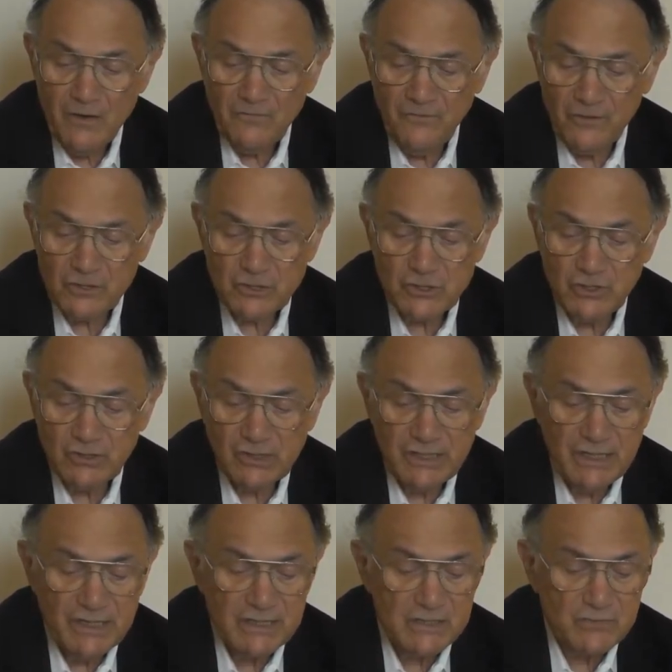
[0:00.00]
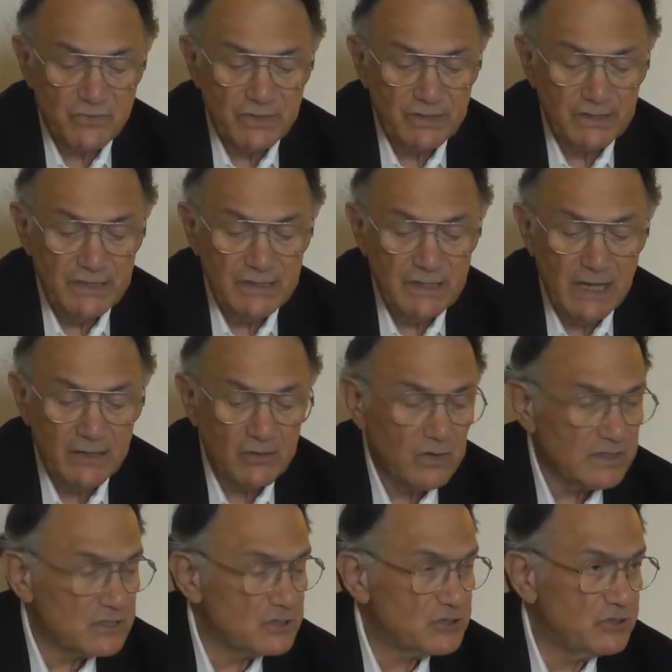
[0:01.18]
Fortunately, it is really not a
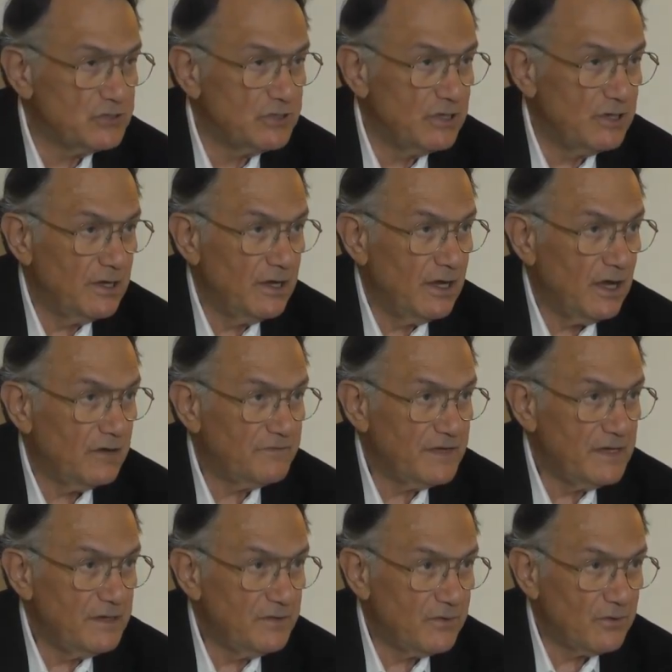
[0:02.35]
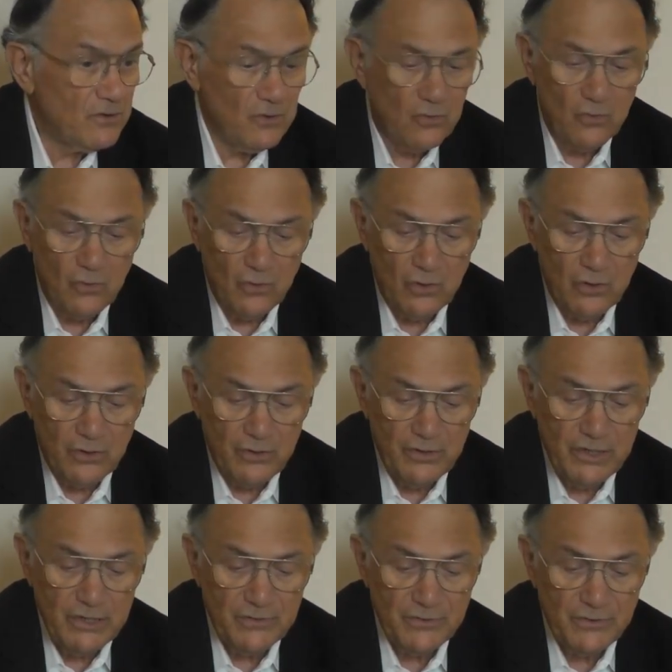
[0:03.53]
question of either or.
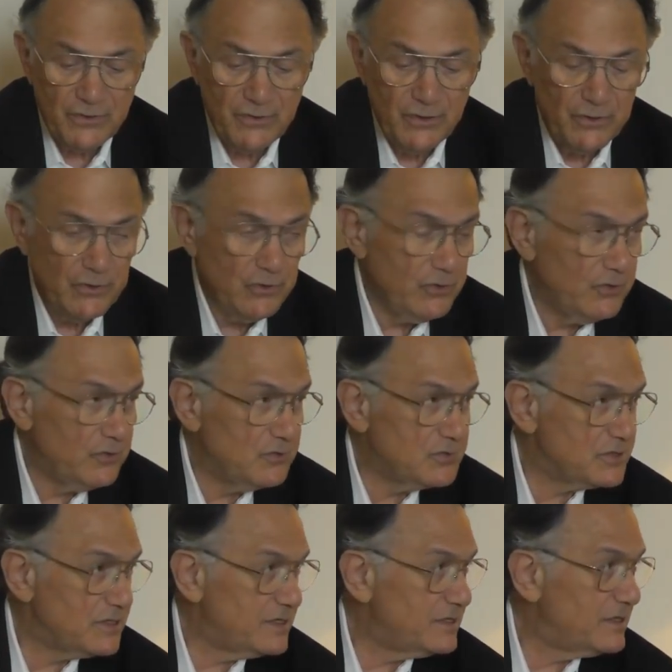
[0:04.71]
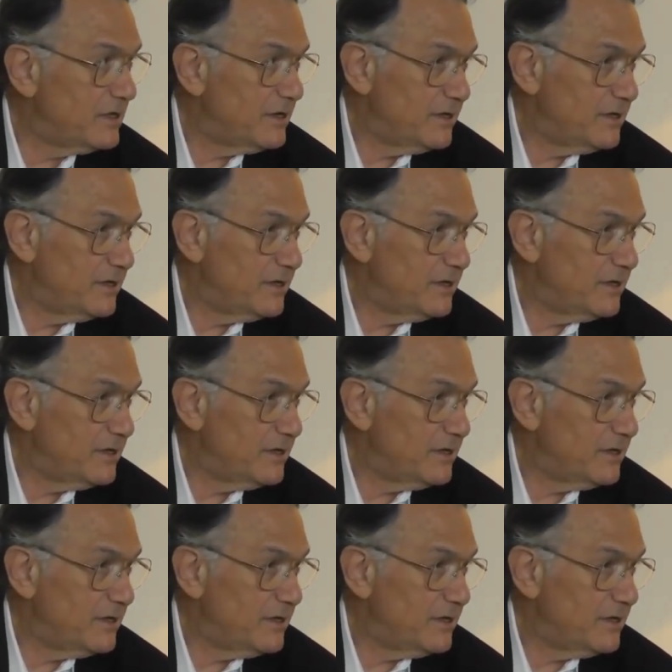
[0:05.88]
Either you use a